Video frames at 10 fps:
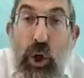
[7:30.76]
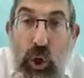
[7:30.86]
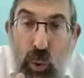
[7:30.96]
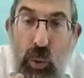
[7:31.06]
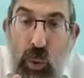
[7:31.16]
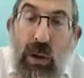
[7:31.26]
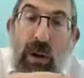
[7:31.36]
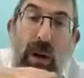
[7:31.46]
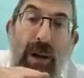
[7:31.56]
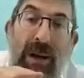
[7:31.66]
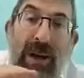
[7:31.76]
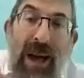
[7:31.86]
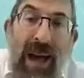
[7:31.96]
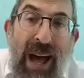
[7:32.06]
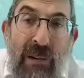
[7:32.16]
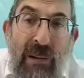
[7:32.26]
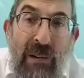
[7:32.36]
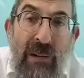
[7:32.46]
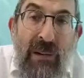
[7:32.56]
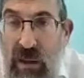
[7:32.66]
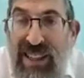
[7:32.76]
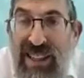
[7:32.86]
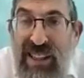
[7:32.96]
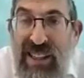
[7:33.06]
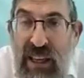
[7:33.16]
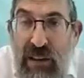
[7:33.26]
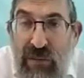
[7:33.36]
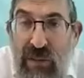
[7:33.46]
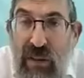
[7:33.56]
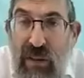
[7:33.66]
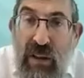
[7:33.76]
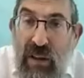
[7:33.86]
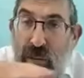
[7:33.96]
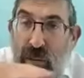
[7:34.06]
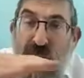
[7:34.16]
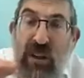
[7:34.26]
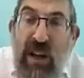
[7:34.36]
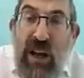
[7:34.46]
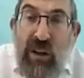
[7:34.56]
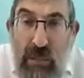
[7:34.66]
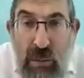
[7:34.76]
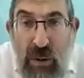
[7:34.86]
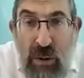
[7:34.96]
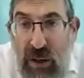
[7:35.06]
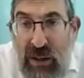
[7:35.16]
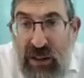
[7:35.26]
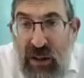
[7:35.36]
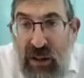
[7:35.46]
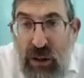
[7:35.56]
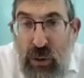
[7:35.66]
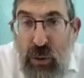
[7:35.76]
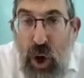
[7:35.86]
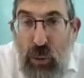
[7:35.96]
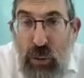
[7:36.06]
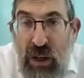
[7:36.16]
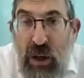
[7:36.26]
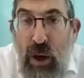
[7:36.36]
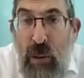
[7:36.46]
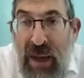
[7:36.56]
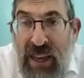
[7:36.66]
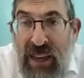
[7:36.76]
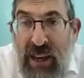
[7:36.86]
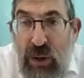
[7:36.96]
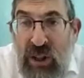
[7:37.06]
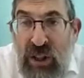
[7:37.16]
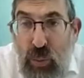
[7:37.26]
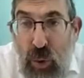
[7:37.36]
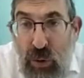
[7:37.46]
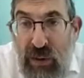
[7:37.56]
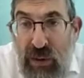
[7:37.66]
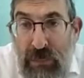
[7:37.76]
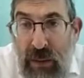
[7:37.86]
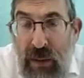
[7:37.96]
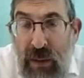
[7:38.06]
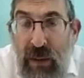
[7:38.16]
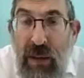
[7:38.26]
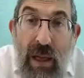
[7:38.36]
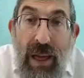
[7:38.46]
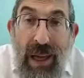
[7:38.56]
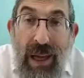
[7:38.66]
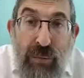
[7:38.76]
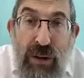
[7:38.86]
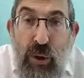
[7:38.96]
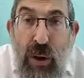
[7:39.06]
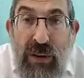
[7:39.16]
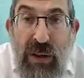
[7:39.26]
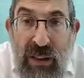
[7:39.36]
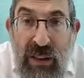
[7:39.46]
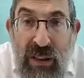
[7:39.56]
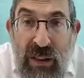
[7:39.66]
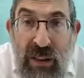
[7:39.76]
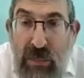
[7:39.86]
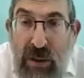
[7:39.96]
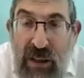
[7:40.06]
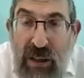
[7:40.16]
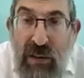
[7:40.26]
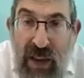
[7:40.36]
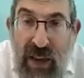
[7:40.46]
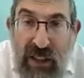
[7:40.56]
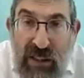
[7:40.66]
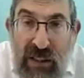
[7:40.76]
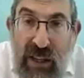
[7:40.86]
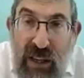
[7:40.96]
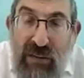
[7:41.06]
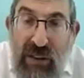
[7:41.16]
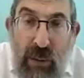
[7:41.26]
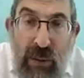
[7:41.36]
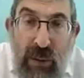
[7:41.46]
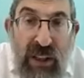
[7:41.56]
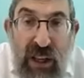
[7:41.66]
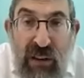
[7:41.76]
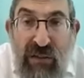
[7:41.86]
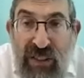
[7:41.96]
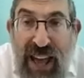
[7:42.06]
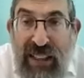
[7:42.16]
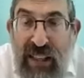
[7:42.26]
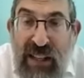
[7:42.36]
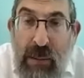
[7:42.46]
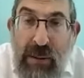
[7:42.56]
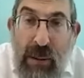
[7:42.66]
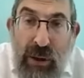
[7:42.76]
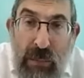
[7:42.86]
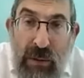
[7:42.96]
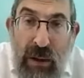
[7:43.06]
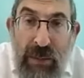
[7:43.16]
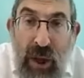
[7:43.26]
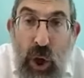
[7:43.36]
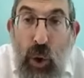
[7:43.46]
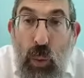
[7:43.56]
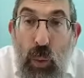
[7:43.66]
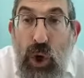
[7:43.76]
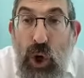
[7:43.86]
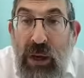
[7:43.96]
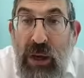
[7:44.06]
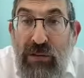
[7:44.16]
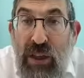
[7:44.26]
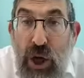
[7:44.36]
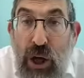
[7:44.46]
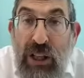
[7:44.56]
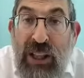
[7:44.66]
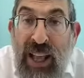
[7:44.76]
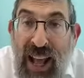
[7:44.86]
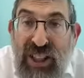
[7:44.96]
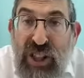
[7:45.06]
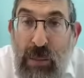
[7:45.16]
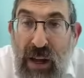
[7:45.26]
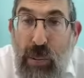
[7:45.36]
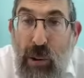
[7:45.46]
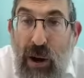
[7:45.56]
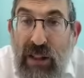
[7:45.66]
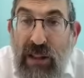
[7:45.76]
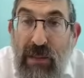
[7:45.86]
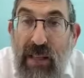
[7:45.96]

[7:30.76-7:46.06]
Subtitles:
Two, a kavra, a sieve, which the chachamim were geyser atu orig, a beged, which is woven. And three, you have a kli, a viable kli of eights that even though it's flat, it's not mekabel tuma, we're going after the attached metal part.